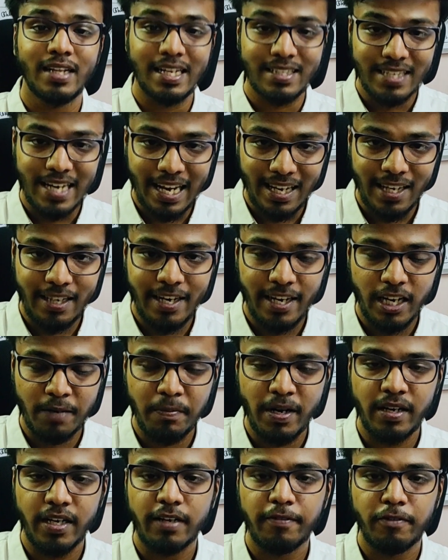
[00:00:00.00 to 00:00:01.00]
That's highly
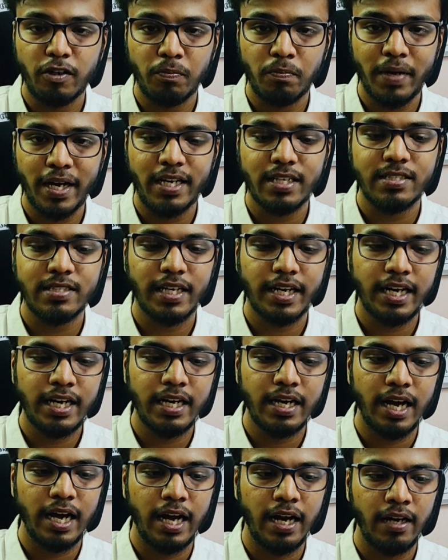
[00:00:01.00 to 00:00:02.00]
recommended from my
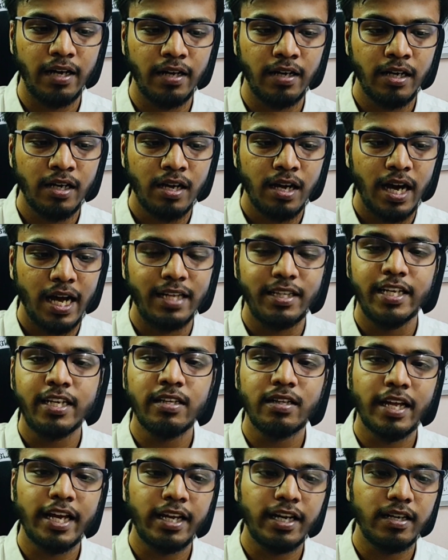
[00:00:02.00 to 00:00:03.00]
side, and I
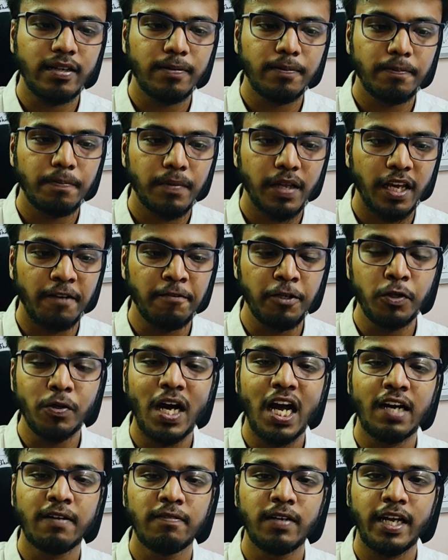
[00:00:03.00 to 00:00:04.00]
think if you
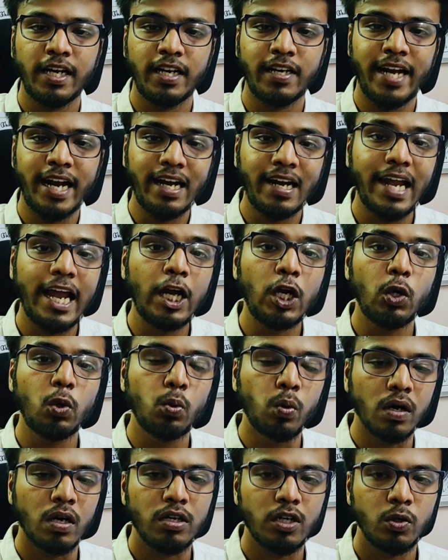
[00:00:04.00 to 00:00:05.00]
have a deadline
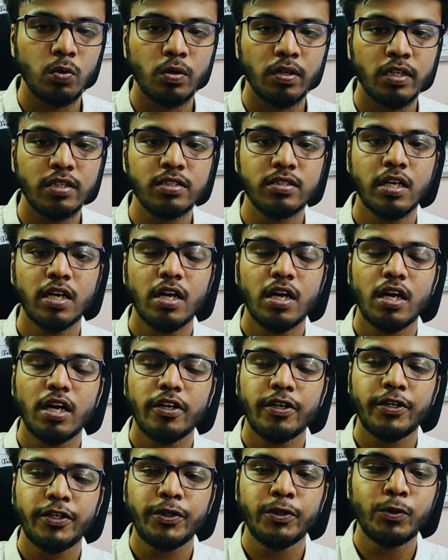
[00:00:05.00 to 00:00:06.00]
to work towards,
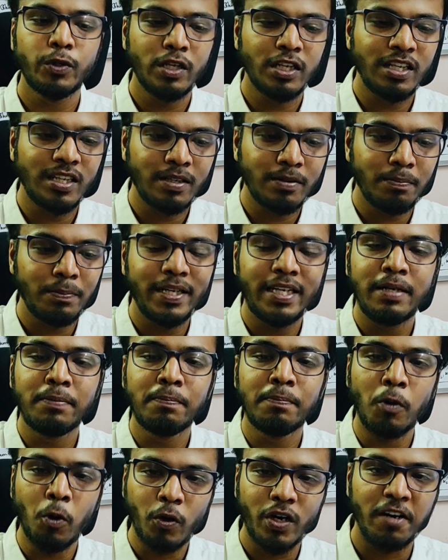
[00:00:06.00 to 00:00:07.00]
you'll be
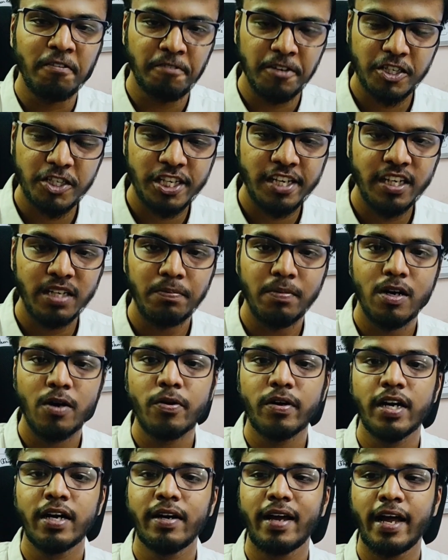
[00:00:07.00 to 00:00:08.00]
more efficient
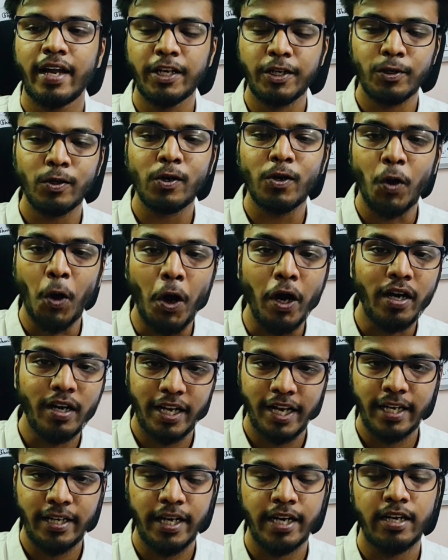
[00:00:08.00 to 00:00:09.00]
about it and you'll
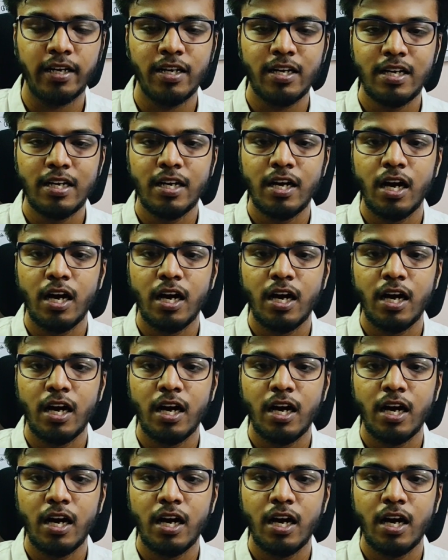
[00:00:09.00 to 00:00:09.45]
not take it